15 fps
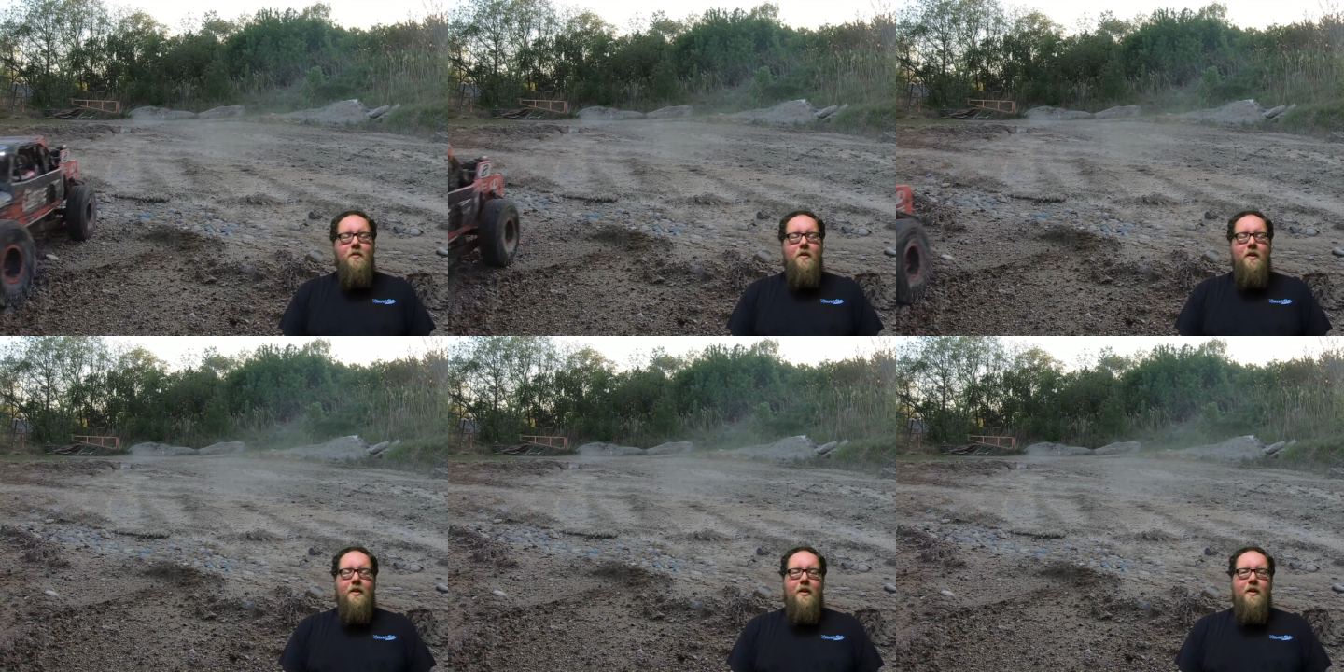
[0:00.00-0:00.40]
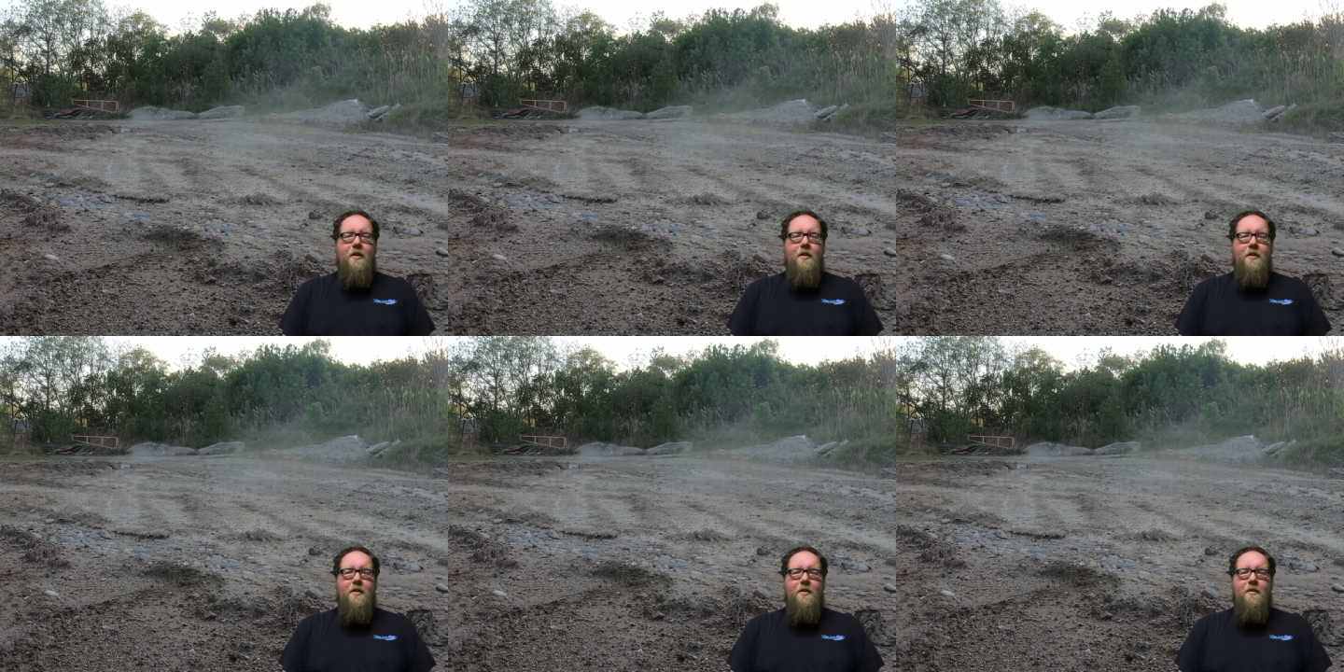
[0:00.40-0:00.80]
in
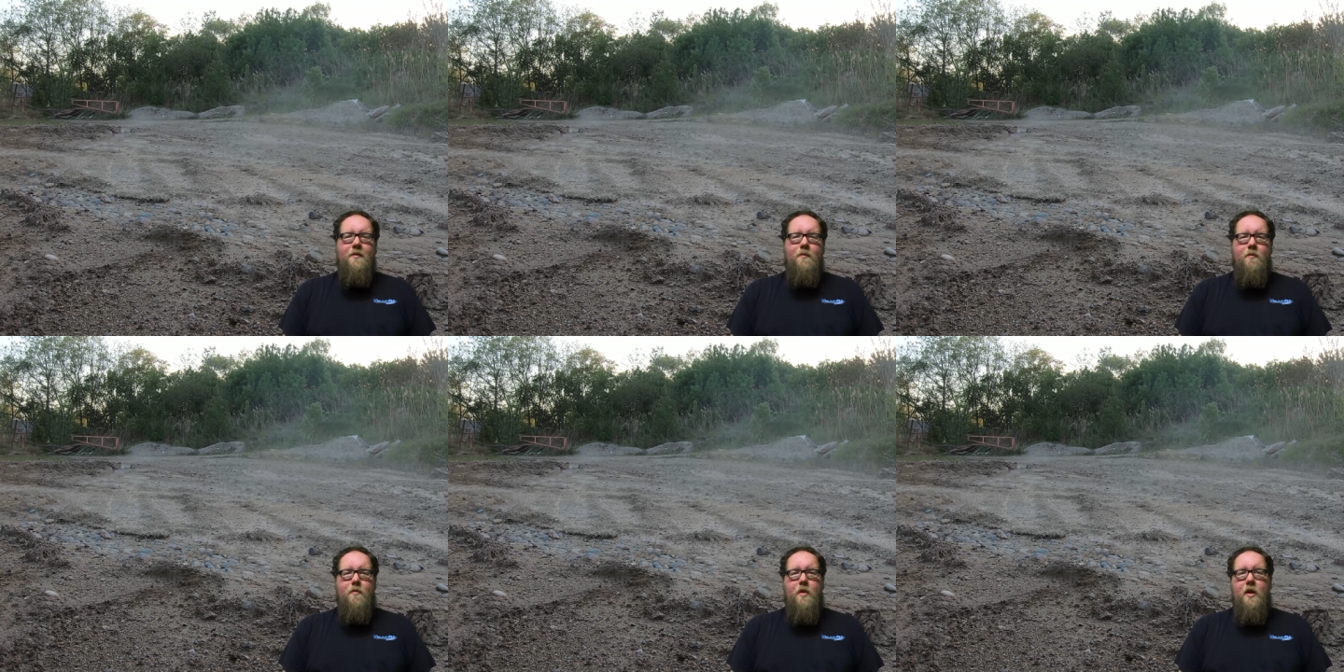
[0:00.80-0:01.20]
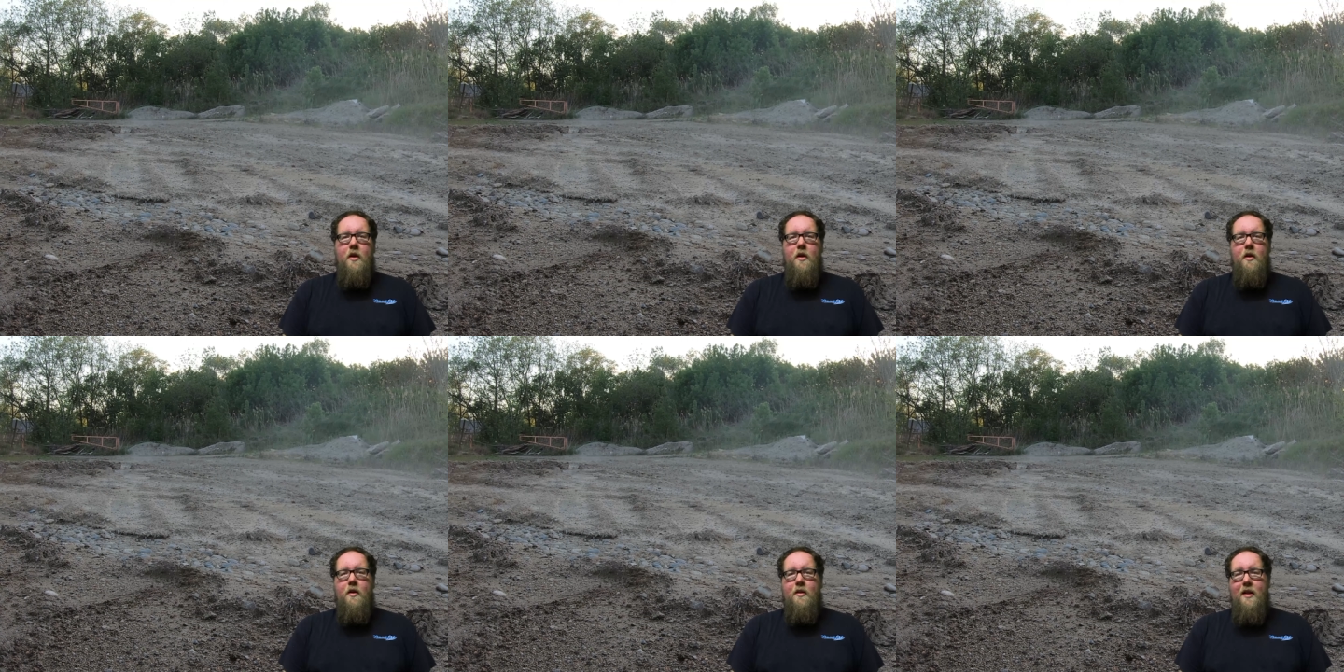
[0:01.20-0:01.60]
the
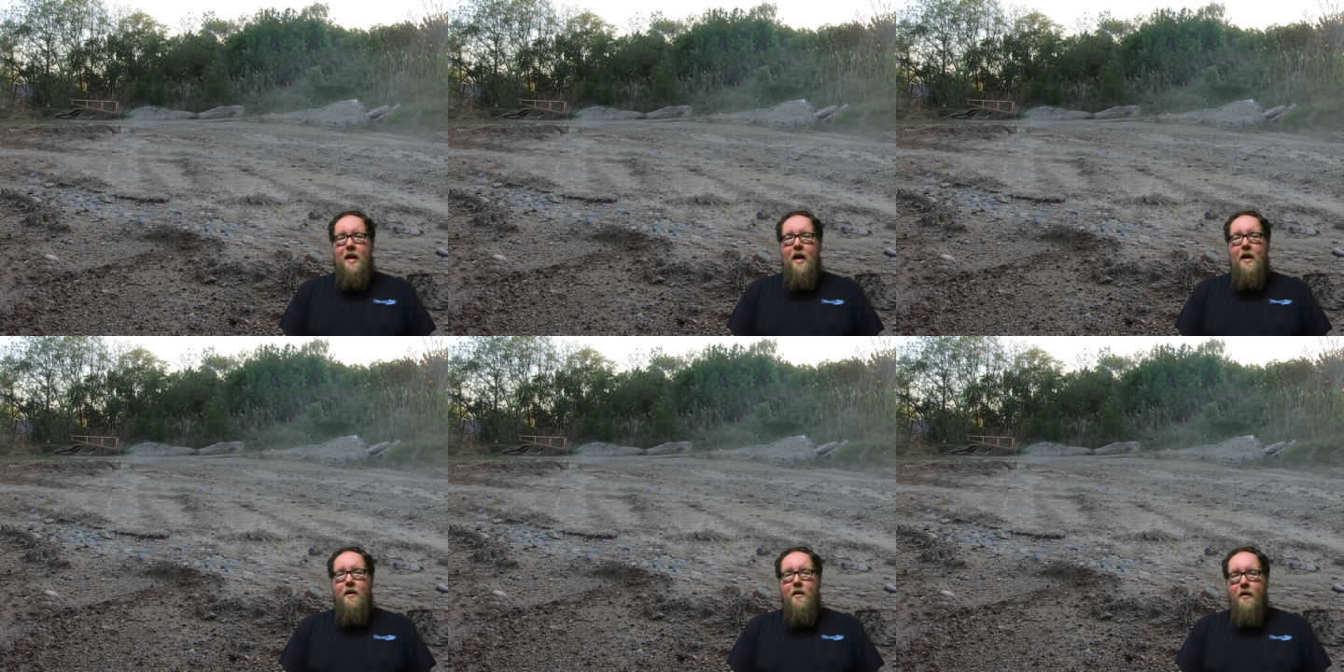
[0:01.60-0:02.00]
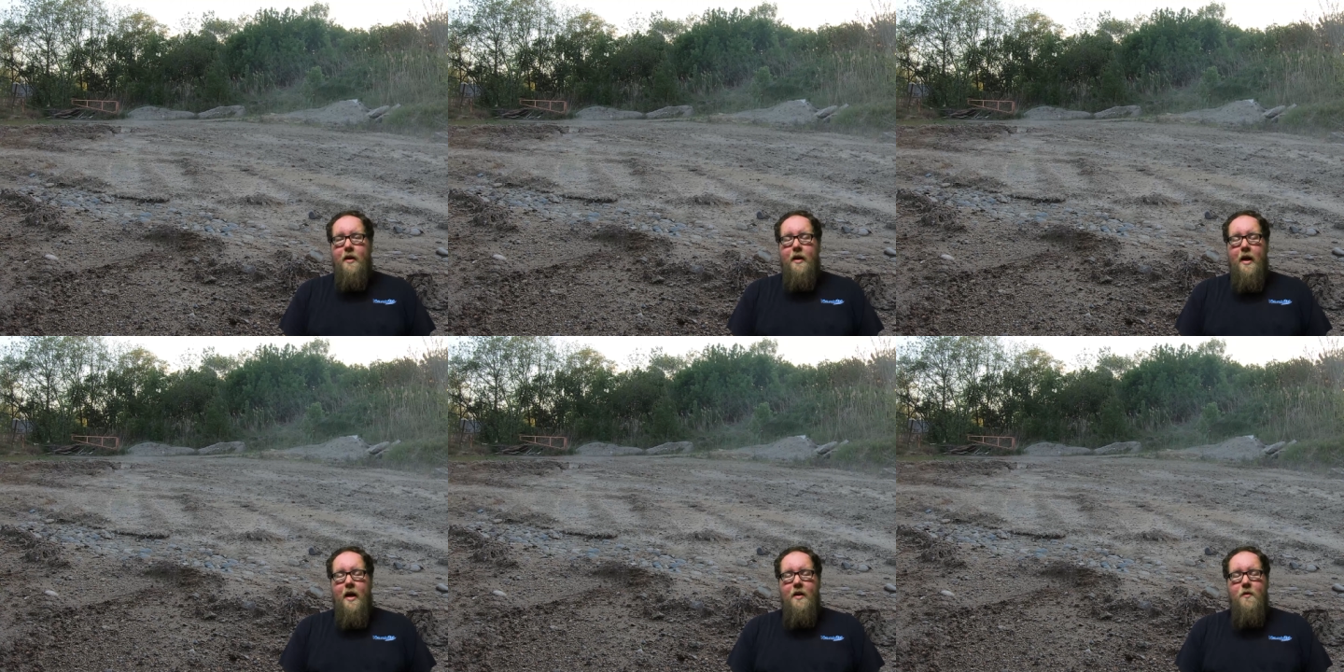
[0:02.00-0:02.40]

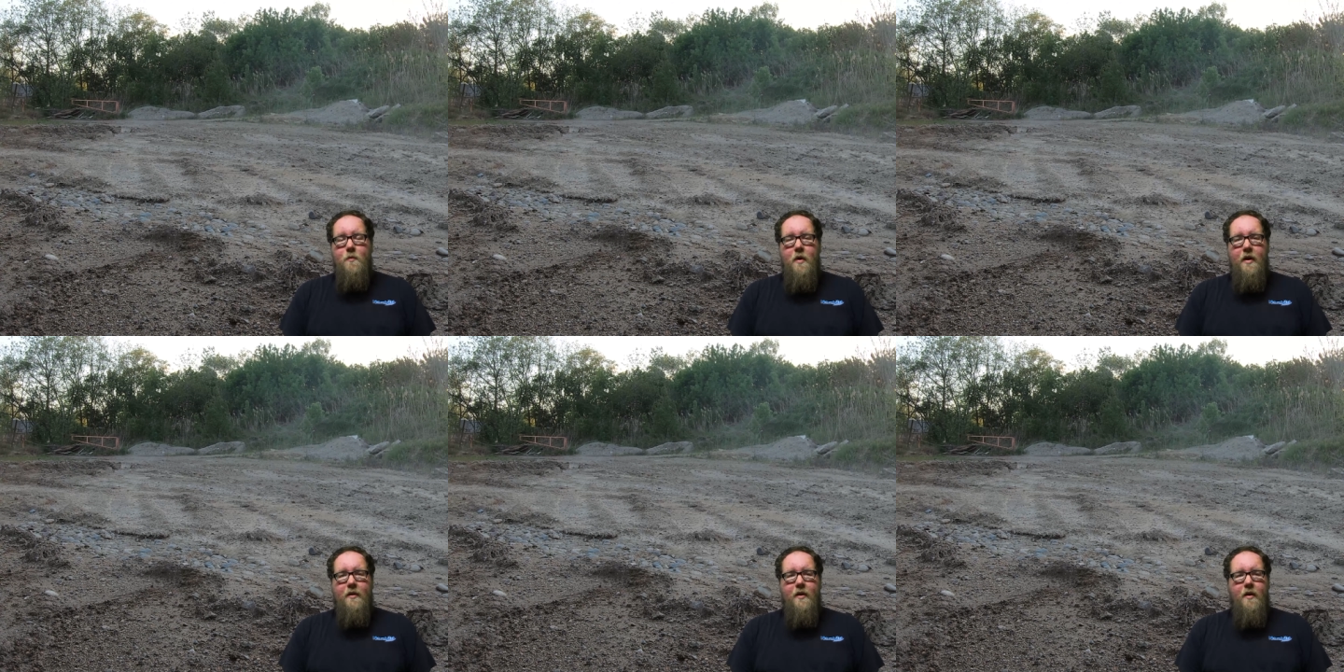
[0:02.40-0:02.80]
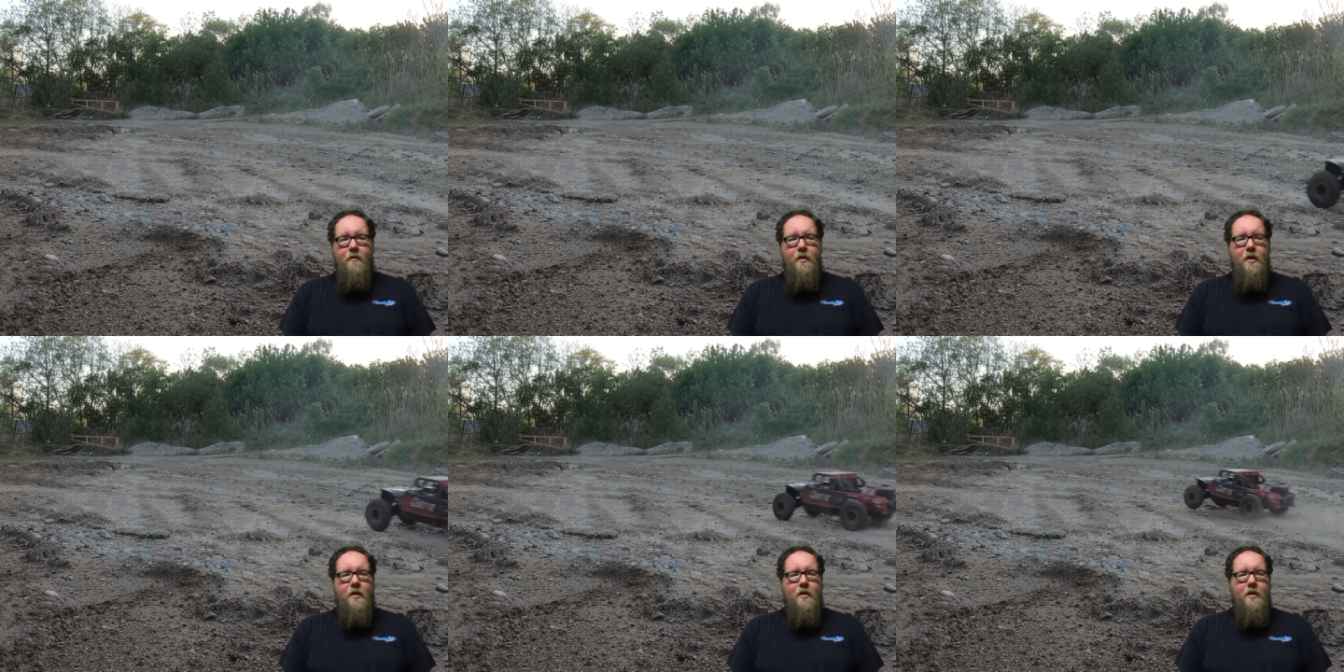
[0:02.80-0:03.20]
handling aspect of
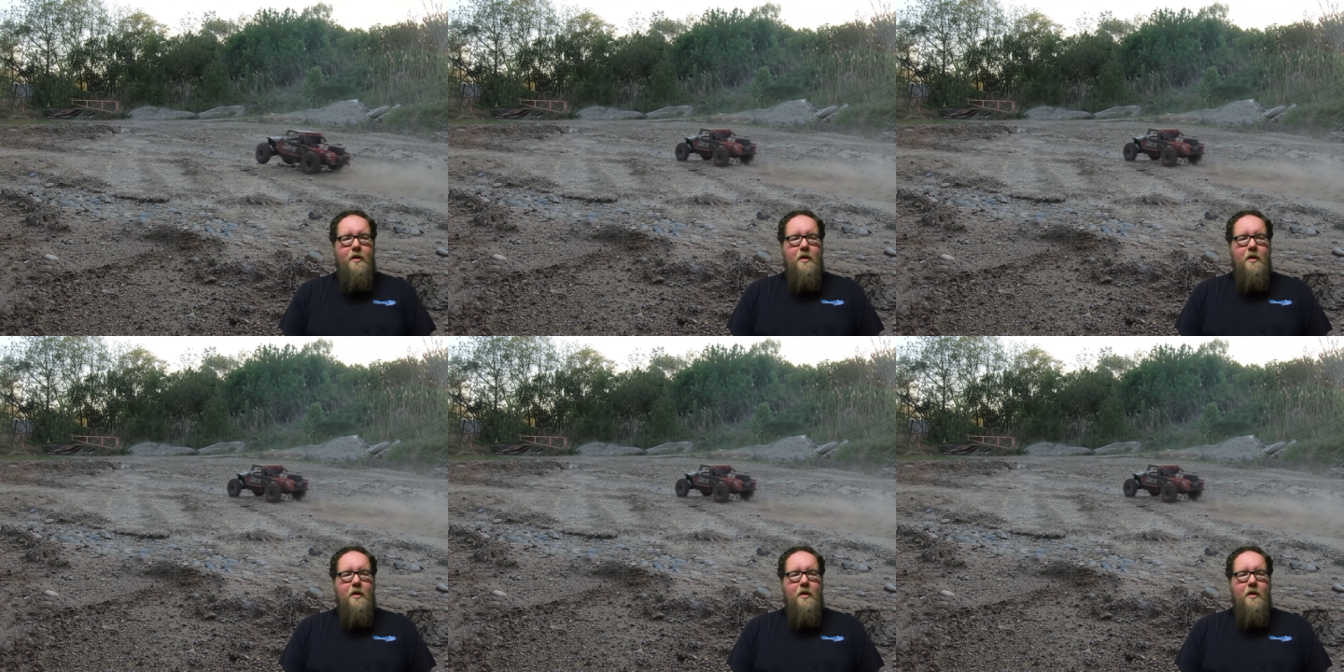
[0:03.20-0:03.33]
it.